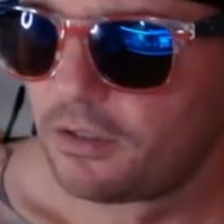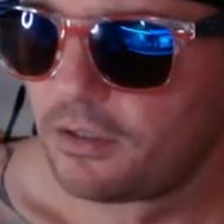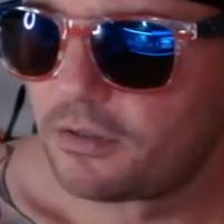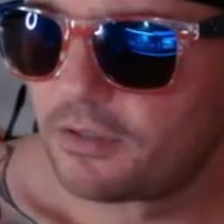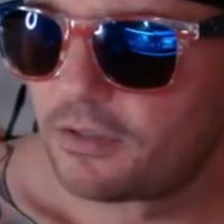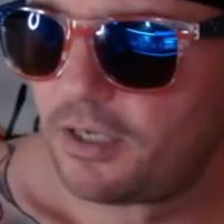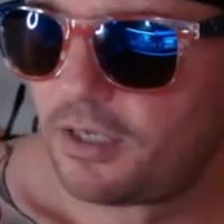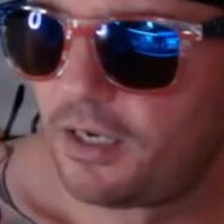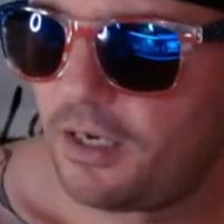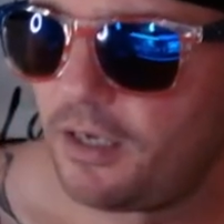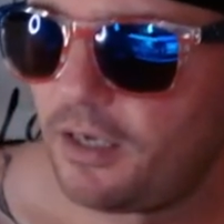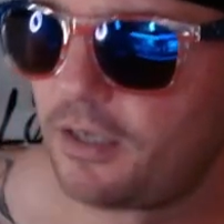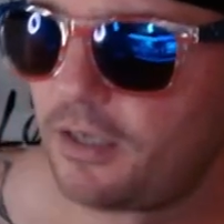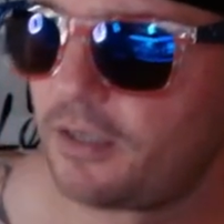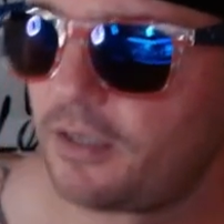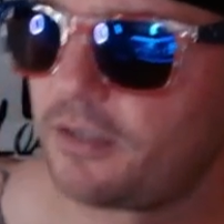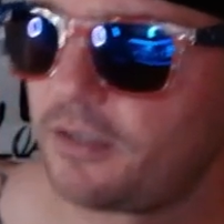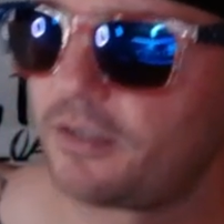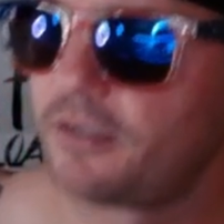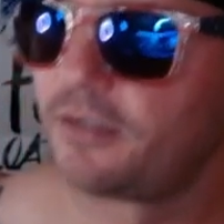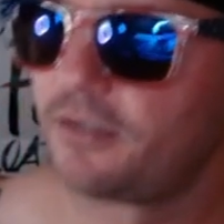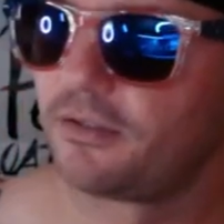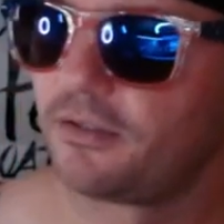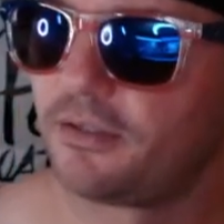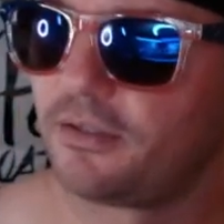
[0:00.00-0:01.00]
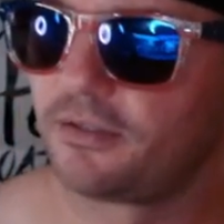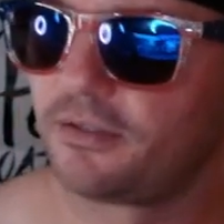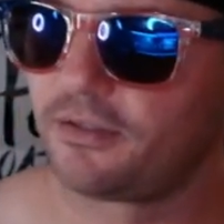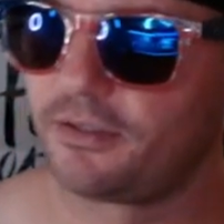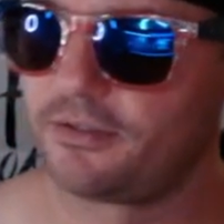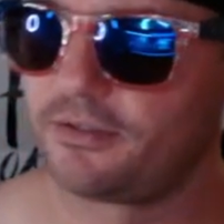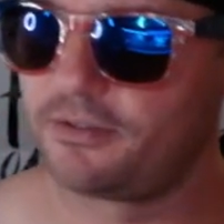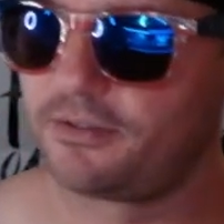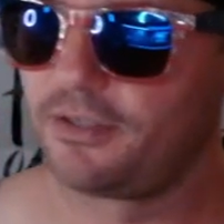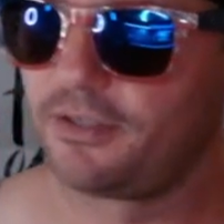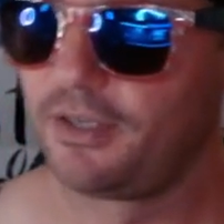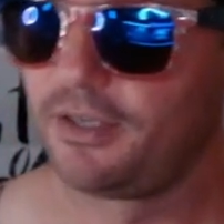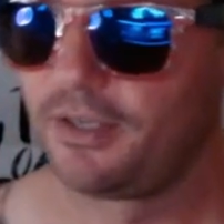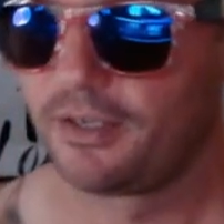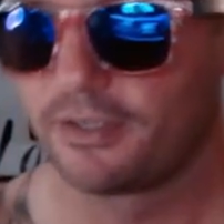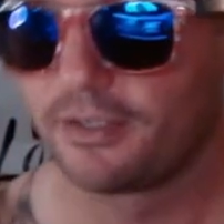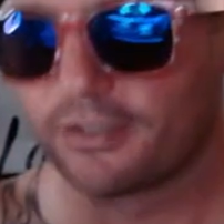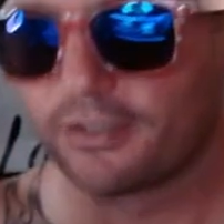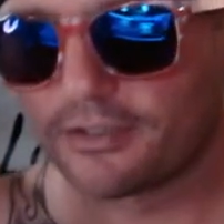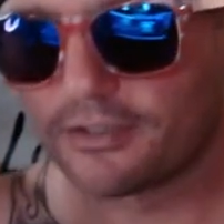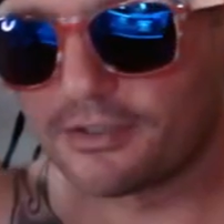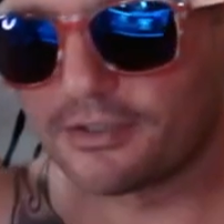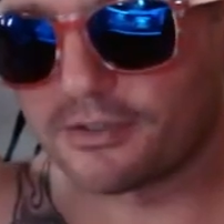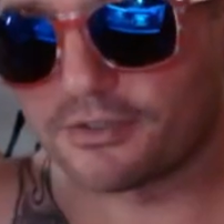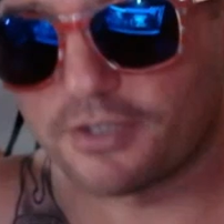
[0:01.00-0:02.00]

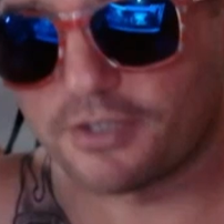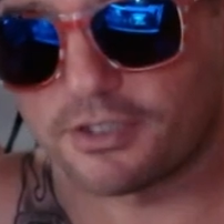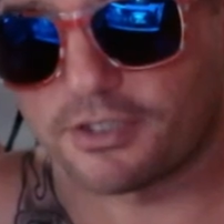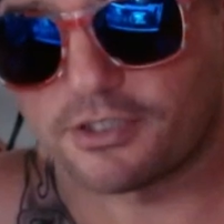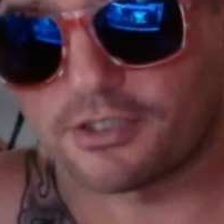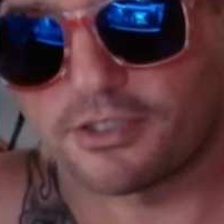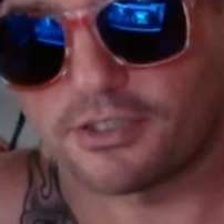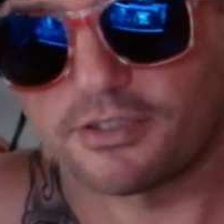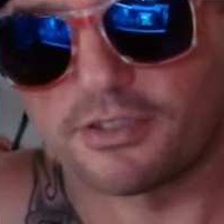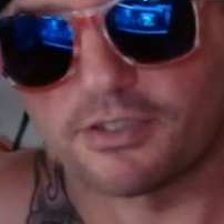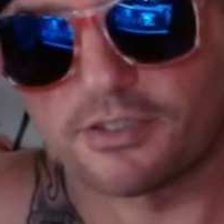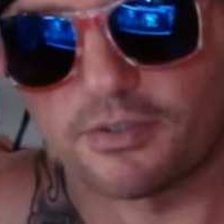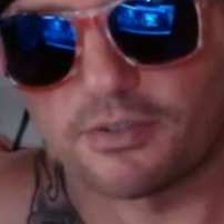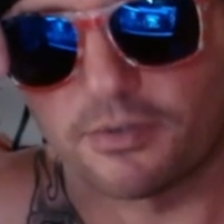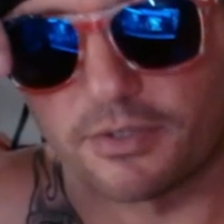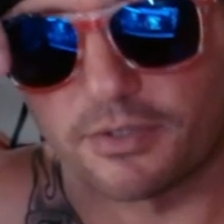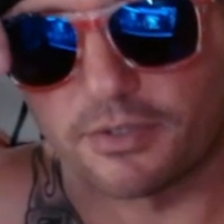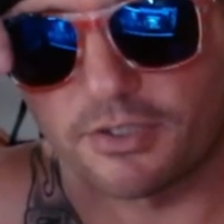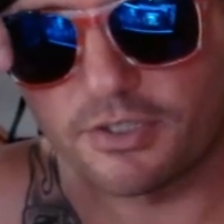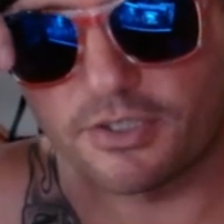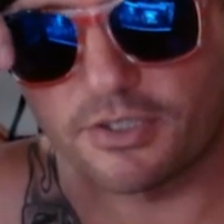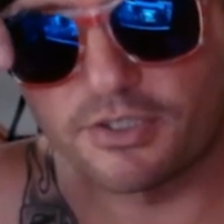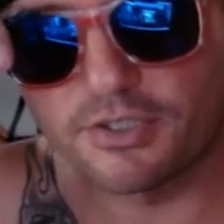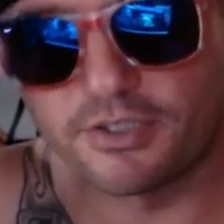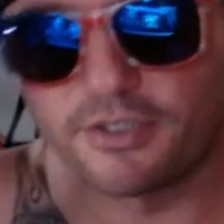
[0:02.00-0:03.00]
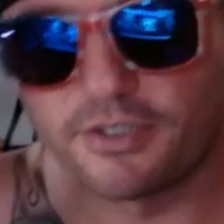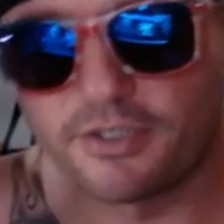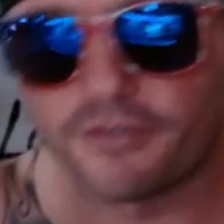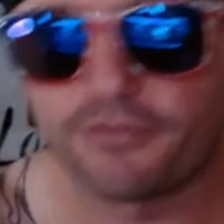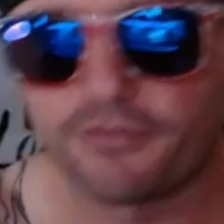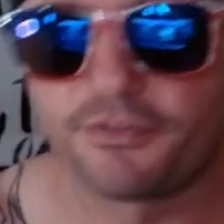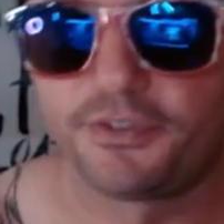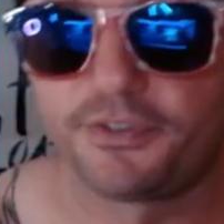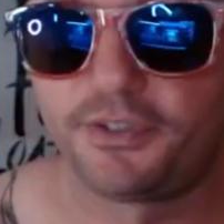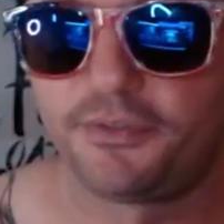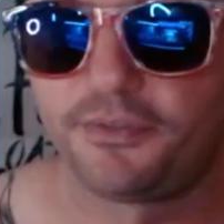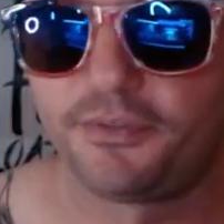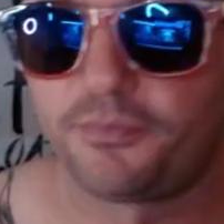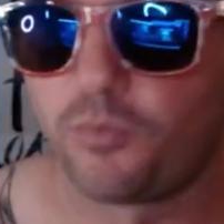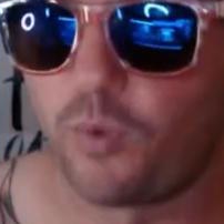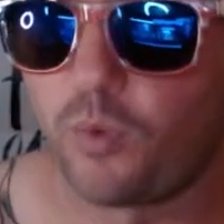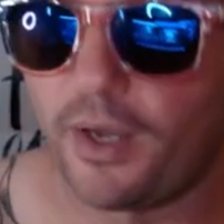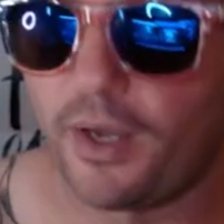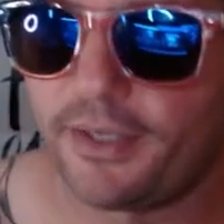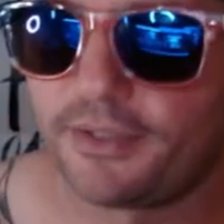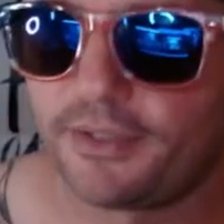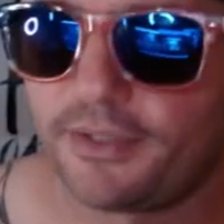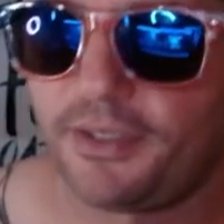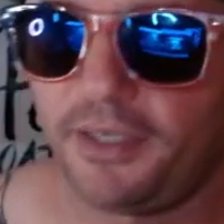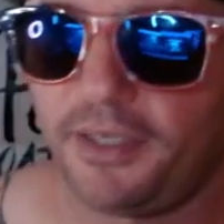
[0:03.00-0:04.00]
She looks like she just wants to sniff
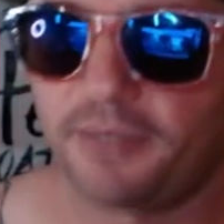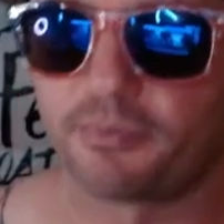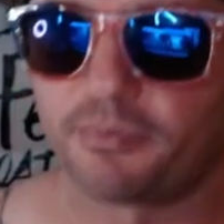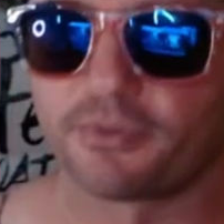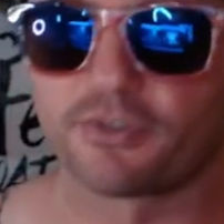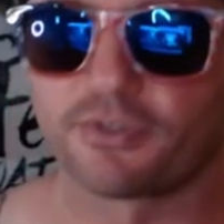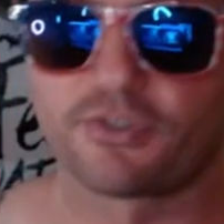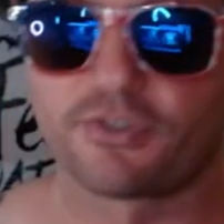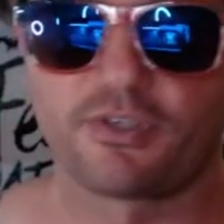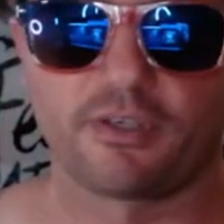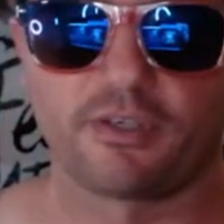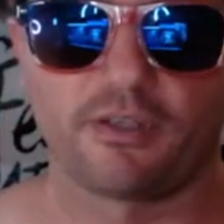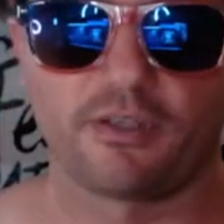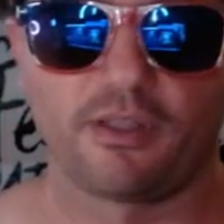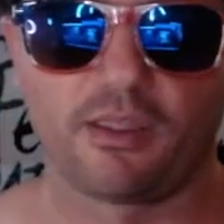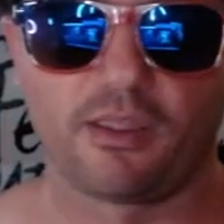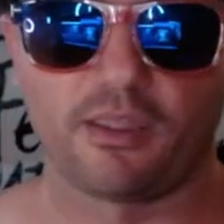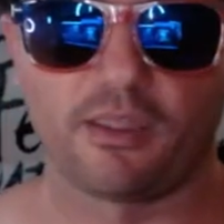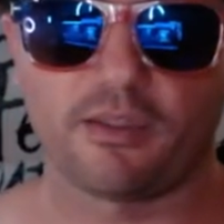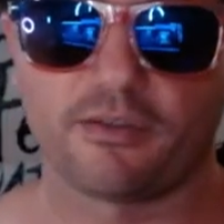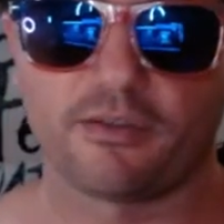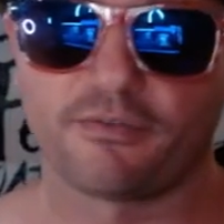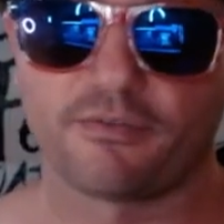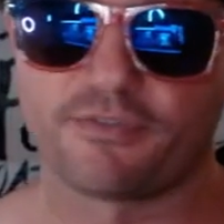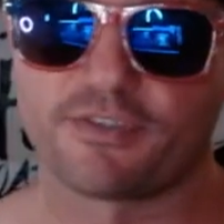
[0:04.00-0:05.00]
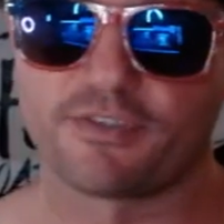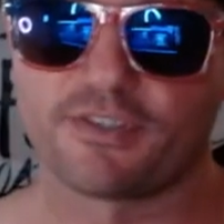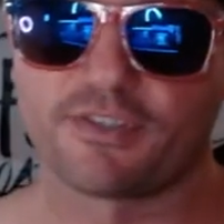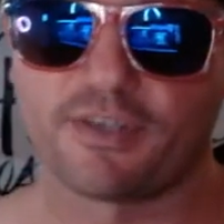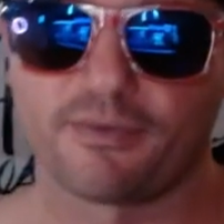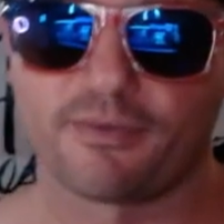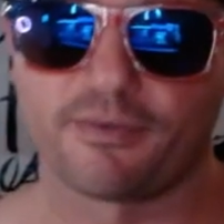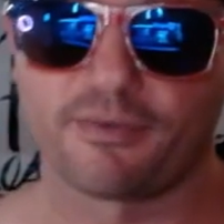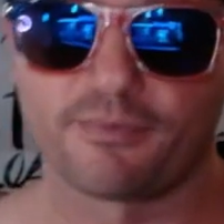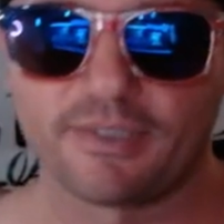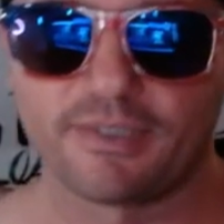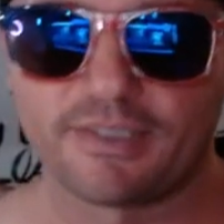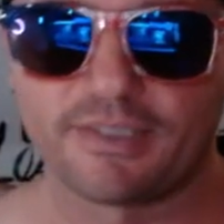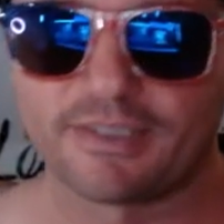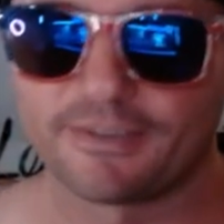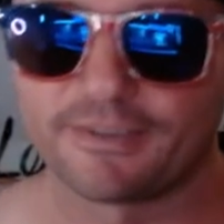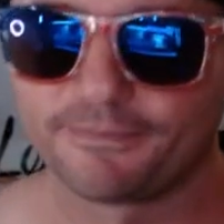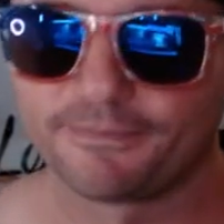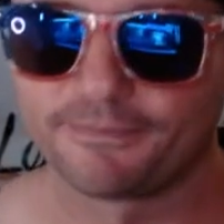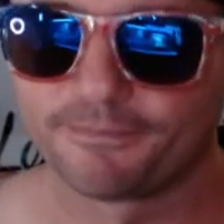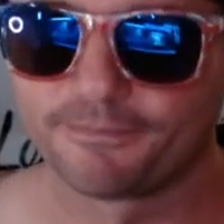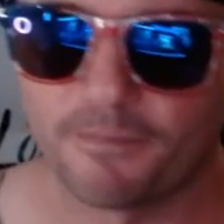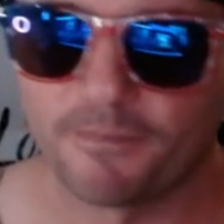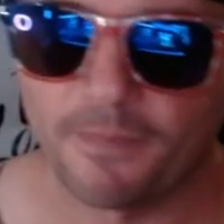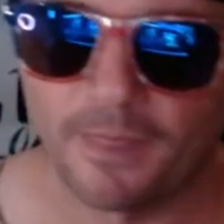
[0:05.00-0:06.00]
wet diapers for some reason.